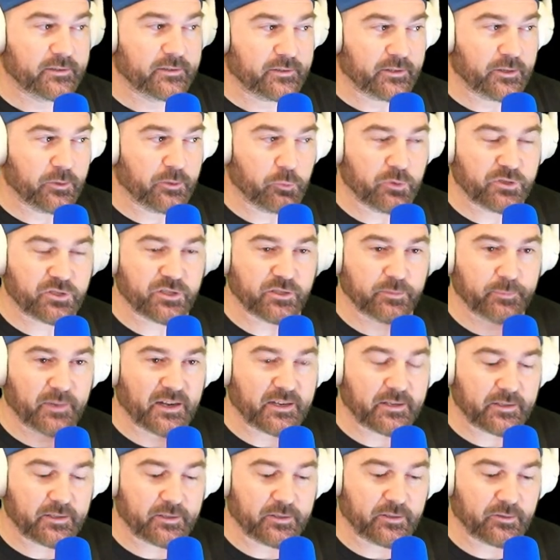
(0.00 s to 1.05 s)
which is
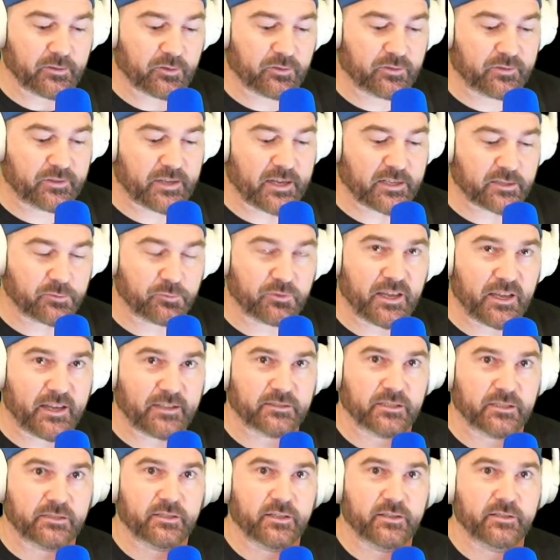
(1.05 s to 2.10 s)
takes
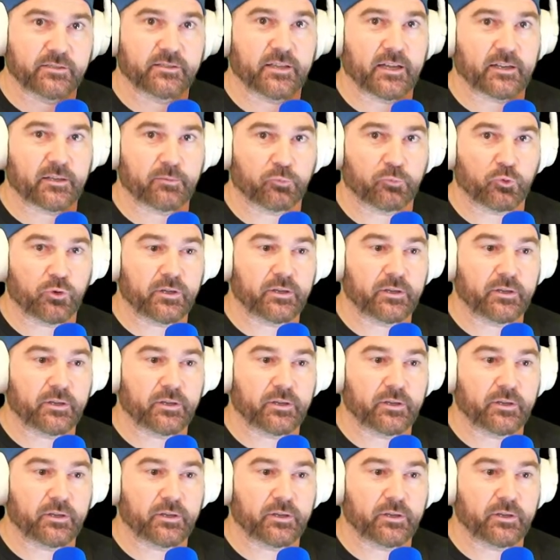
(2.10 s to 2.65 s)
us to the second point.